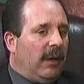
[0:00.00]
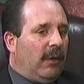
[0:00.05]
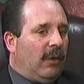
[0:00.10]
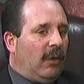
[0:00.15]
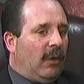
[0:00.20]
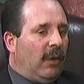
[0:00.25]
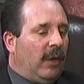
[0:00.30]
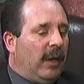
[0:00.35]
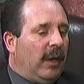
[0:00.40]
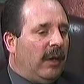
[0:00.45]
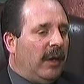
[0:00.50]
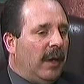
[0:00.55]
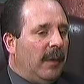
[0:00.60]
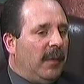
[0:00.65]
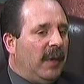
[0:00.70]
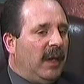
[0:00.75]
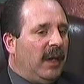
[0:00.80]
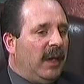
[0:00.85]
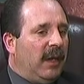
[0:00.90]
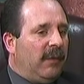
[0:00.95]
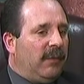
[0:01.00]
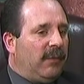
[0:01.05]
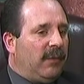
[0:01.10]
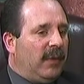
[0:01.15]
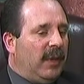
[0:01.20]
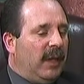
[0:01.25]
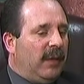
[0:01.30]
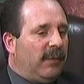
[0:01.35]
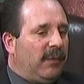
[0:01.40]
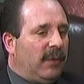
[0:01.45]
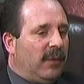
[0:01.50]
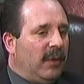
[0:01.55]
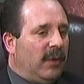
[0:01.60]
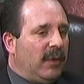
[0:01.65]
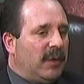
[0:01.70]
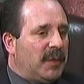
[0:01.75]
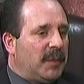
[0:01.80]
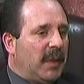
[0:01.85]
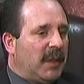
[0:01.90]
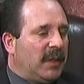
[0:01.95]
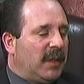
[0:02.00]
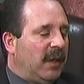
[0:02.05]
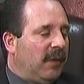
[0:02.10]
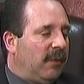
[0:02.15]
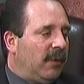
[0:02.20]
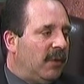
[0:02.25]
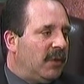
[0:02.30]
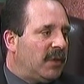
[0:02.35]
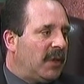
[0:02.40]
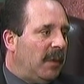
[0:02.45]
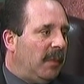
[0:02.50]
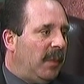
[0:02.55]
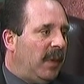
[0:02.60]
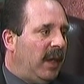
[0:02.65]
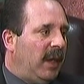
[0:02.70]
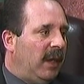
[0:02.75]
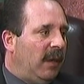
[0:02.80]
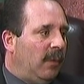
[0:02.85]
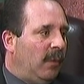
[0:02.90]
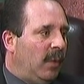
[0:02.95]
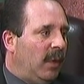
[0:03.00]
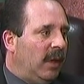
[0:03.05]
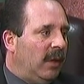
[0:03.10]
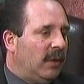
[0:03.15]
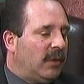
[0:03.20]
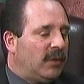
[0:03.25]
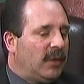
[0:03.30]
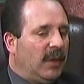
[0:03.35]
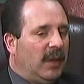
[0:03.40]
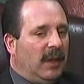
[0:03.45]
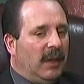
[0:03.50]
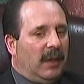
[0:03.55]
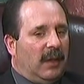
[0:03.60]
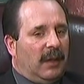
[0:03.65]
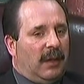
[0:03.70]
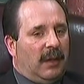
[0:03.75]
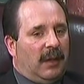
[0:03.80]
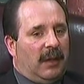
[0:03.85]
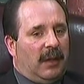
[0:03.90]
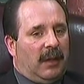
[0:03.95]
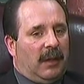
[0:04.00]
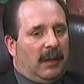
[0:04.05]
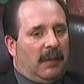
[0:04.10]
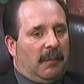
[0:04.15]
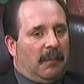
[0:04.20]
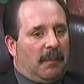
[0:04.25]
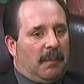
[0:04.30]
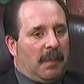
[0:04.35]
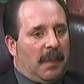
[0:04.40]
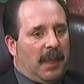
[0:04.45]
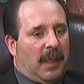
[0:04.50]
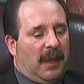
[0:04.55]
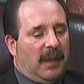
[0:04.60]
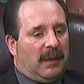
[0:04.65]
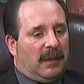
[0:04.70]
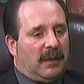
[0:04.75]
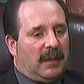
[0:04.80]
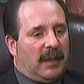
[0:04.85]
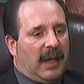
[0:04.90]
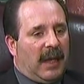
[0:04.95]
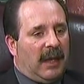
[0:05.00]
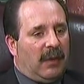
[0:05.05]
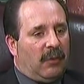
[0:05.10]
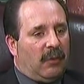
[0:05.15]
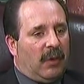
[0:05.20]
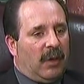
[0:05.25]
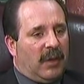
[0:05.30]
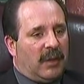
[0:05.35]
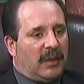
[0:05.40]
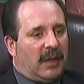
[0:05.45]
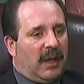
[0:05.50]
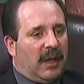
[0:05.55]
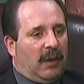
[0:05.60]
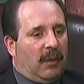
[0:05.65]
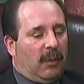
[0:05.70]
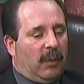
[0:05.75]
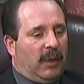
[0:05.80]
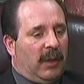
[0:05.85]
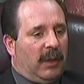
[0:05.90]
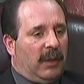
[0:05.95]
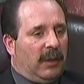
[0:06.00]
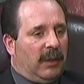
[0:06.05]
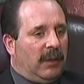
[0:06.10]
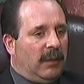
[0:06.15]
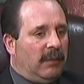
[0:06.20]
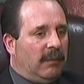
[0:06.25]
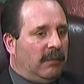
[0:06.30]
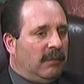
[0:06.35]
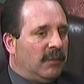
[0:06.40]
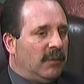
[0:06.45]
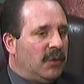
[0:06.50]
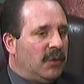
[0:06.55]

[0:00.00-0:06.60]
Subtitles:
a lawyer. I mean, especially if there's competing wills. And Dad draws out a will in